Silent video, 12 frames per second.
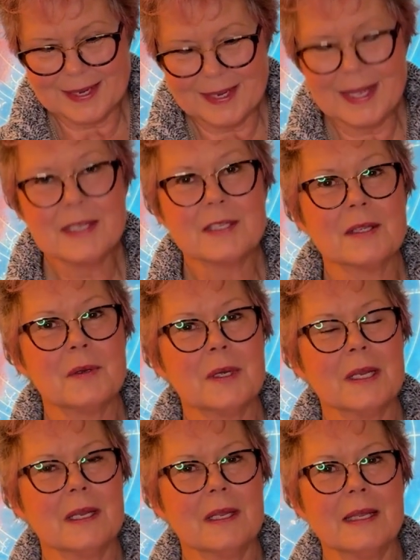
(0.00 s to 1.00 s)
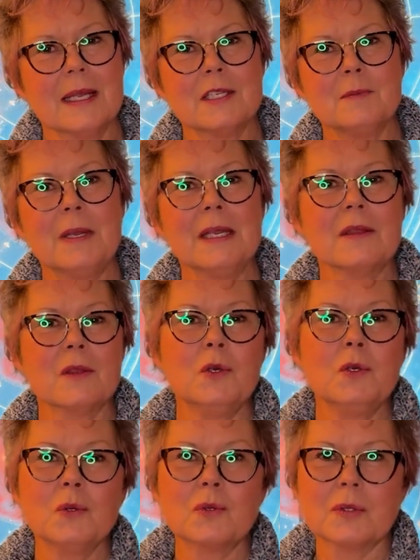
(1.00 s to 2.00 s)
That's learning, that's being the
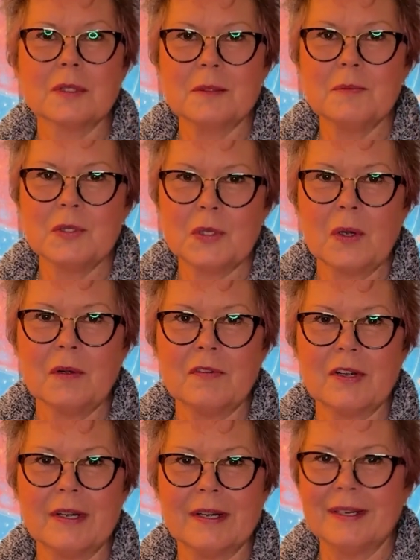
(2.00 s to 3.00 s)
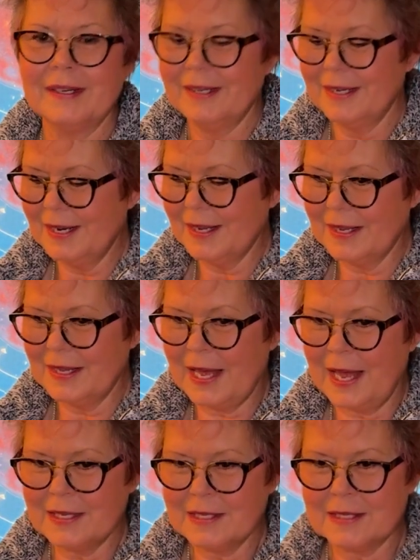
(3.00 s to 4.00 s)
neutral observer,
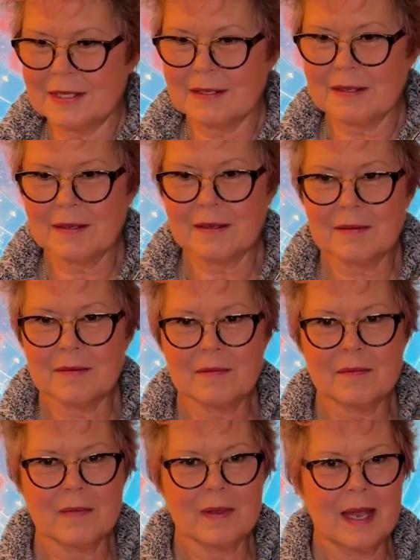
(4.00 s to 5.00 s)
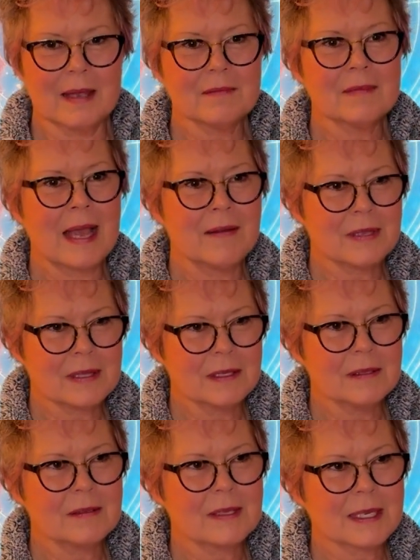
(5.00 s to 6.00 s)
that's having
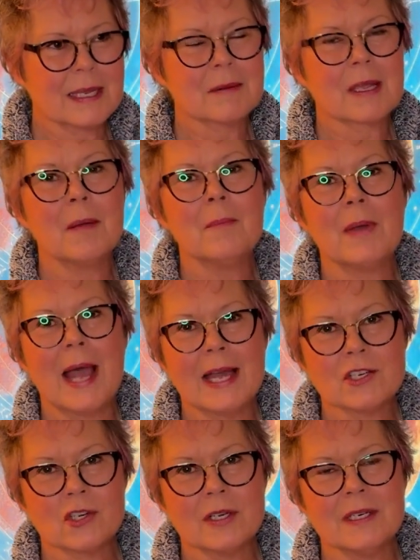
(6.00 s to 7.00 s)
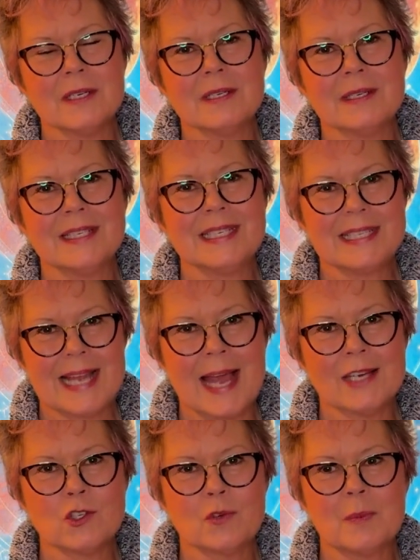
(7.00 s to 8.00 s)
the compassionate
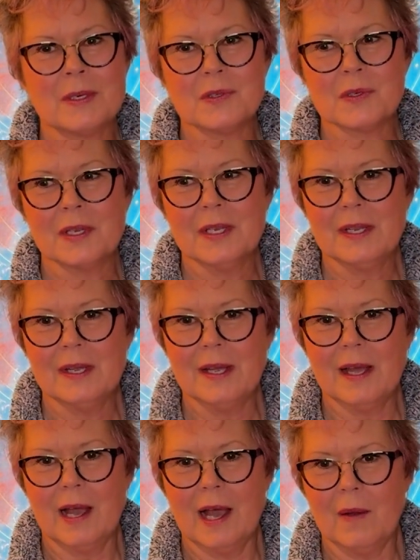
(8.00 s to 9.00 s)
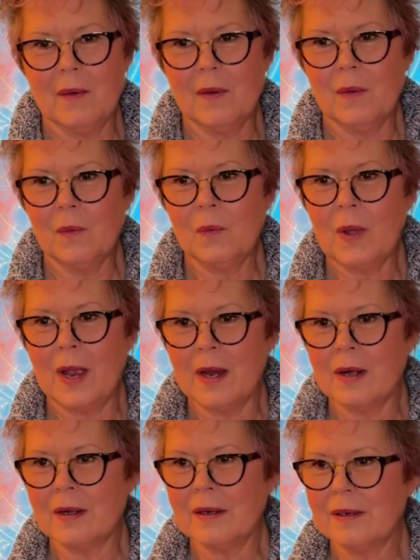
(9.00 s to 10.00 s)
detachment
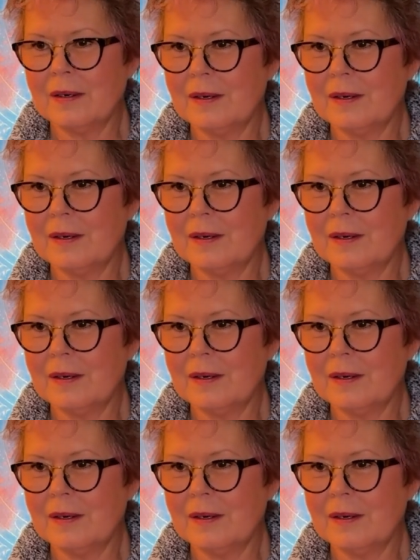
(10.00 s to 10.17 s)
where